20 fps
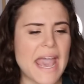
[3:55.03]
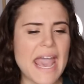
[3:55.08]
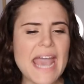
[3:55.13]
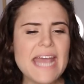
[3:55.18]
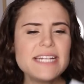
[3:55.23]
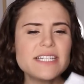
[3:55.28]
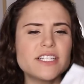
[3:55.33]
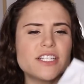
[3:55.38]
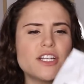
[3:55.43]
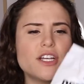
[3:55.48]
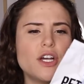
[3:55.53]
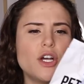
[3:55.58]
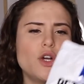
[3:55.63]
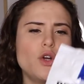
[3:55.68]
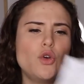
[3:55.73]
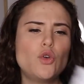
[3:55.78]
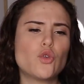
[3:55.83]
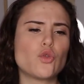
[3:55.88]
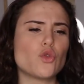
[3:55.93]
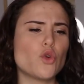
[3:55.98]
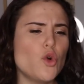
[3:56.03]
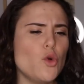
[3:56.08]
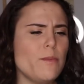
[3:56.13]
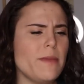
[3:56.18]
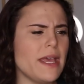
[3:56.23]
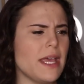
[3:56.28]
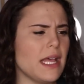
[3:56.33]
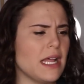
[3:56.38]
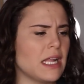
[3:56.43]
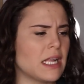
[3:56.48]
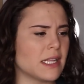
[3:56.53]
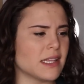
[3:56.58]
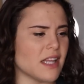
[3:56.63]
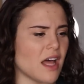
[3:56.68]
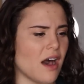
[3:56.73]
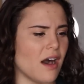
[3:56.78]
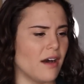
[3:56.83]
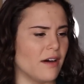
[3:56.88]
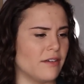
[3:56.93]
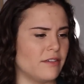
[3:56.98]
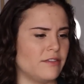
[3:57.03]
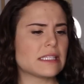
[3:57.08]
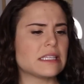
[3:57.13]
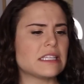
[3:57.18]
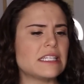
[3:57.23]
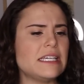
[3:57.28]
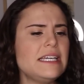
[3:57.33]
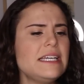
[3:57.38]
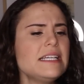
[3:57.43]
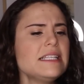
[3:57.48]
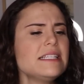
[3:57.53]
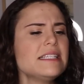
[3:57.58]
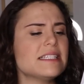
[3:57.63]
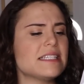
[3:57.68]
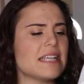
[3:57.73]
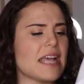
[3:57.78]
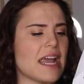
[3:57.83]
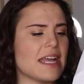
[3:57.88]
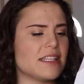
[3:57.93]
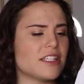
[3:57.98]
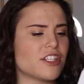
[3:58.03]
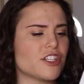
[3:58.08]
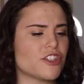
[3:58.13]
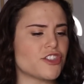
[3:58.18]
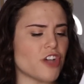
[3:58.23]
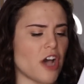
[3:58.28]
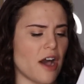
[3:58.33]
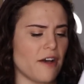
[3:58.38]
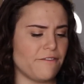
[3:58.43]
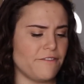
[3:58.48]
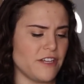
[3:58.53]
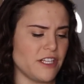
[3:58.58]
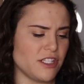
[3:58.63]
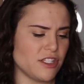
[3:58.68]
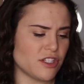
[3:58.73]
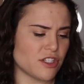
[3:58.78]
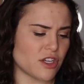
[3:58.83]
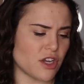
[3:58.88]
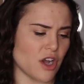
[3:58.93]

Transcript: Pet grooming glove. Cleans and softens